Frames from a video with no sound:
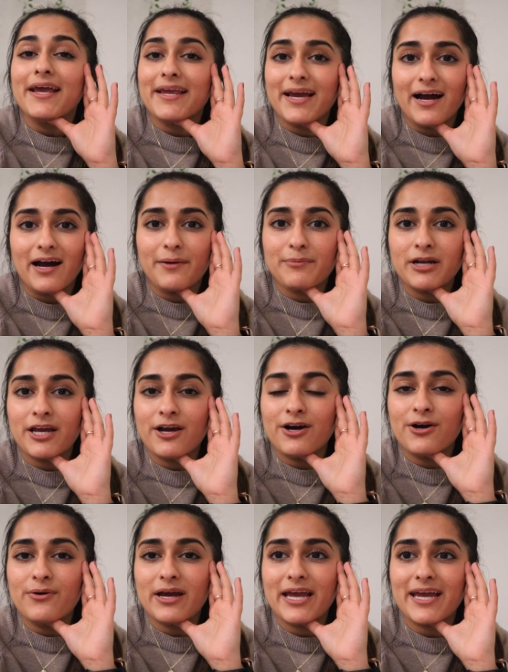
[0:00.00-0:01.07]
yeah, I'm going to
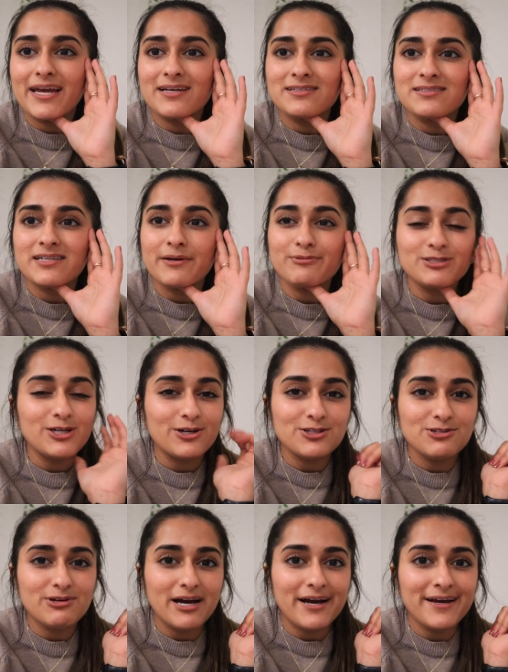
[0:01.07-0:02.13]
go and I will talk
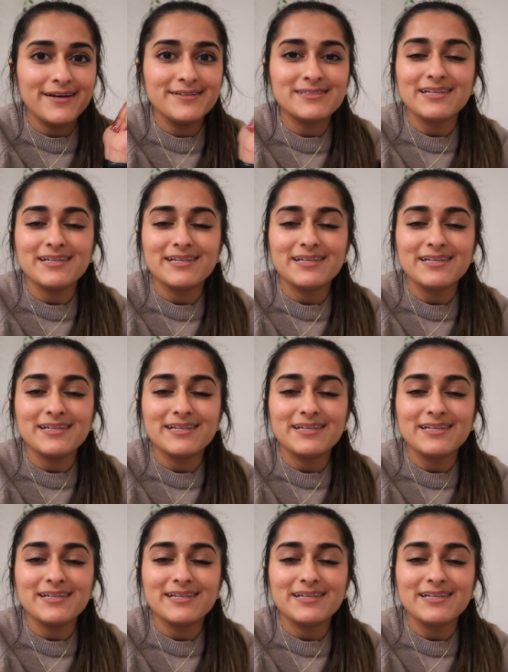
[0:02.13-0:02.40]
to you guys